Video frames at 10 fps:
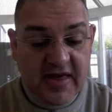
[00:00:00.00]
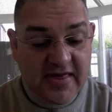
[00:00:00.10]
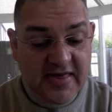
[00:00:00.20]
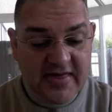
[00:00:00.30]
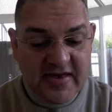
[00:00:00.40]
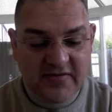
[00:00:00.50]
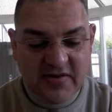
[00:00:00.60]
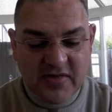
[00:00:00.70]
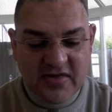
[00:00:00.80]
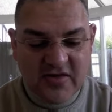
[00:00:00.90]
He says evening,
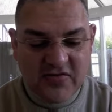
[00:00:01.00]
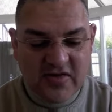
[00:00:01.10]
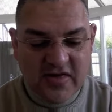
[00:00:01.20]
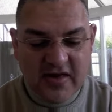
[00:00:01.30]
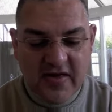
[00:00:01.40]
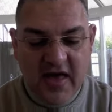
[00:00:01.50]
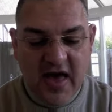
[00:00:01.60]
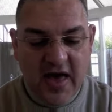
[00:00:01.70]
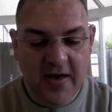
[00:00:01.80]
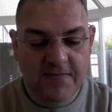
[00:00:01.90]
which is interesting,
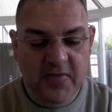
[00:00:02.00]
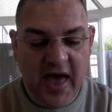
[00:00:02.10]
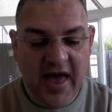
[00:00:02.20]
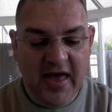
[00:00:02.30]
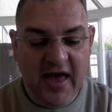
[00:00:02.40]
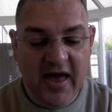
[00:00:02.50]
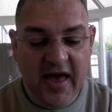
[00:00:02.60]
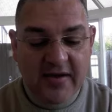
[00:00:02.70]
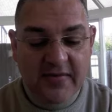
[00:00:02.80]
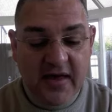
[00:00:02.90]
um, and,
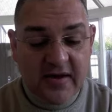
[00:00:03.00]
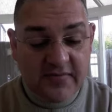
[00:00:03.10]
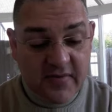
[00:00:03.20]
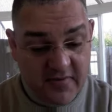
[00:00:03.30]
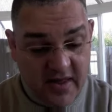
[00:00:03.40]
and, a, and,